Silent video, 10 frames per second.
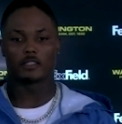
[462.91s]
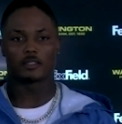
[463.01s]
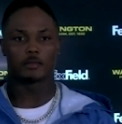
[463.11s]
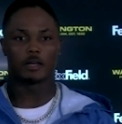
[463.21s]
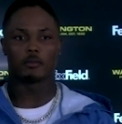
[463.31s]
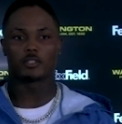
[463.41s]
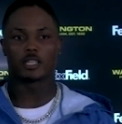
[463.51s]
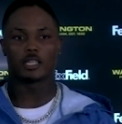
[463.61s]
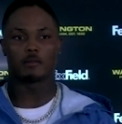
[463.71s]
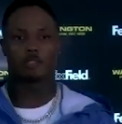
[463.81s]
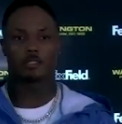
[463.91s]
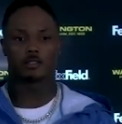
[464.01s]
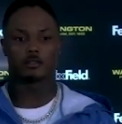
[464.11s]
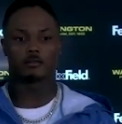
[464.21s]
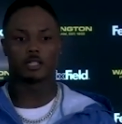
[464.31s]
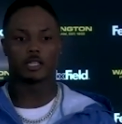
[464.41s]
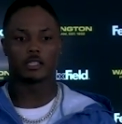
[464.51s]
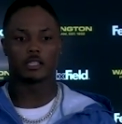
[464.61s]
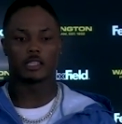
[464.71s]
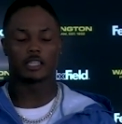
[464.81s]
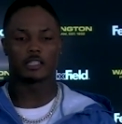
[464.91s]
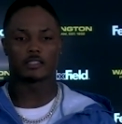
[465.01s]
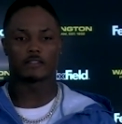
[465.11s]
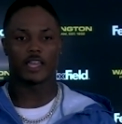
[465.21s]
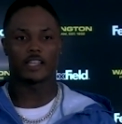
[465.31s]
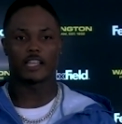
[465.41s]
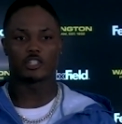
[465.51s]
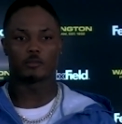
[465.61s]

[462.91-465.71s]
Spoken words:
some double teams and things of that nature,